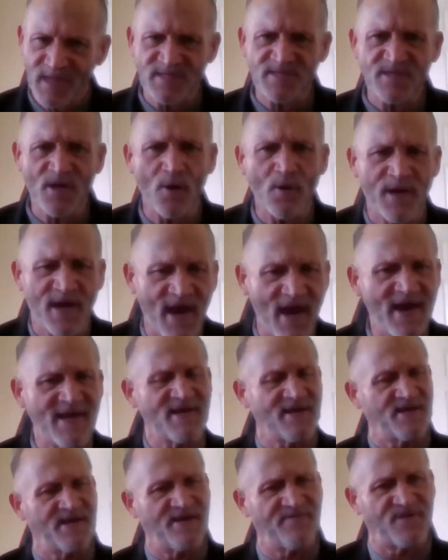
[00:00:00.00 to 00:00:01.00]
It's okay
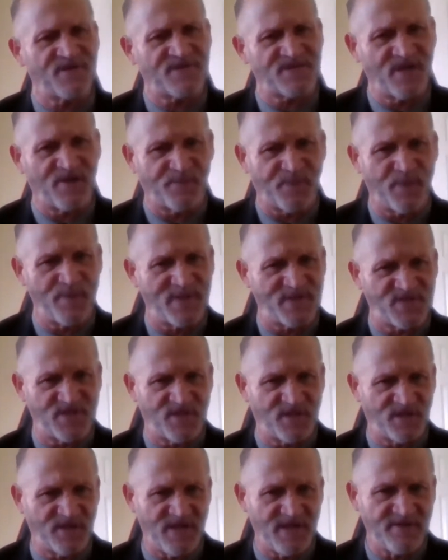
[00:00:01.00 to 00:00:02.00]
to give yourself permission
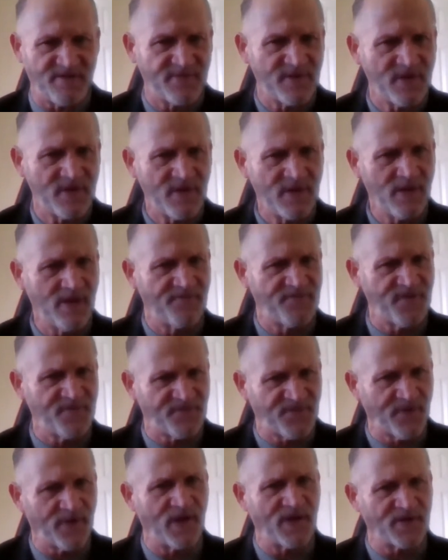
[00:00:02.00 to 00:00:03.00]
to leave if you
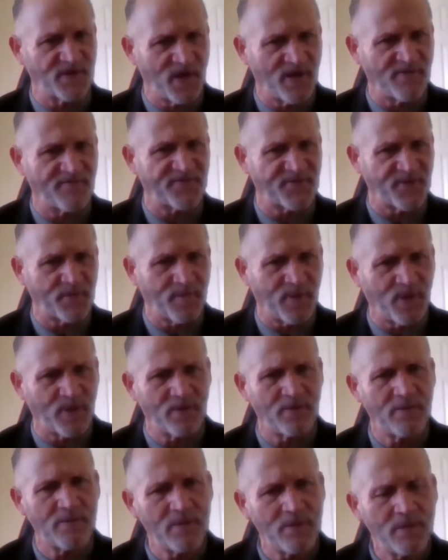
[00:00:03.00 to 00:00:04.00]
feel
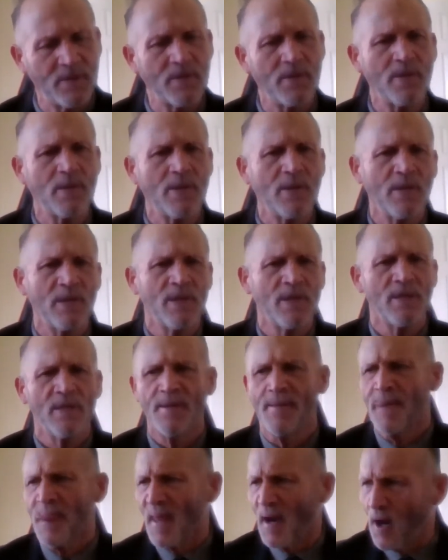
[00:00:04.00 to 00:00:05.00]
uncomfortable.
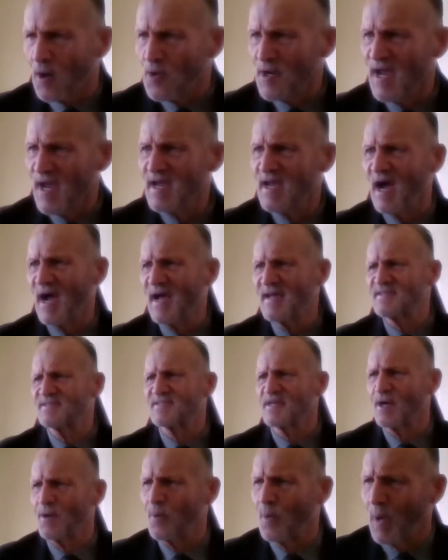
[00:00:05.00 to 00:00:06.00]
Okay, guys.
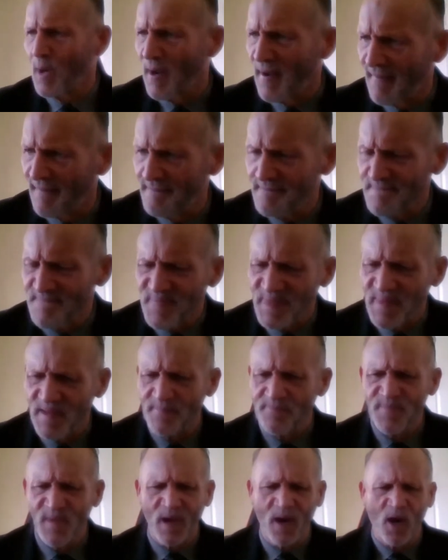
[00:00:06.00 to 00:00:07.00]
So
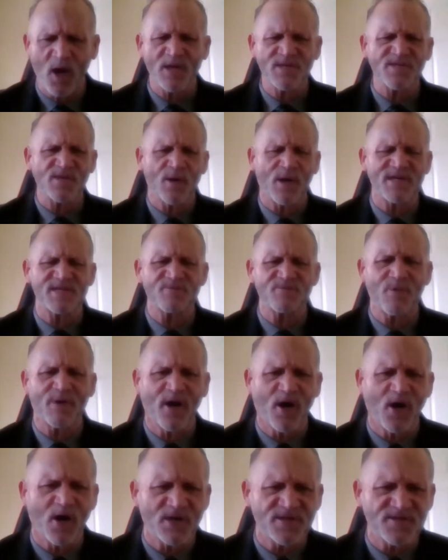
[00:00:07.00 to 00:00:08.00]
also, I just want
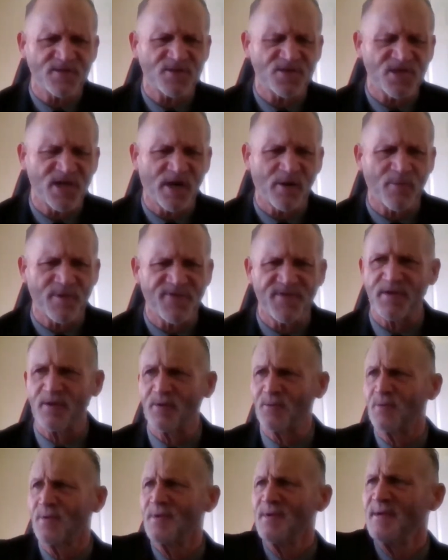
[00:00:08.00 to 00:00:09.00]
to also share with
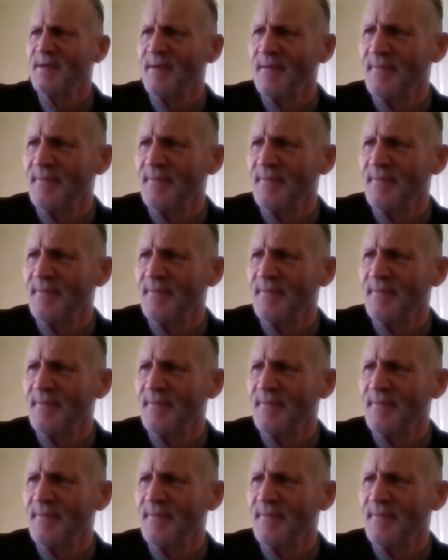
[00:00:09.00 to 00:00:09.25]
you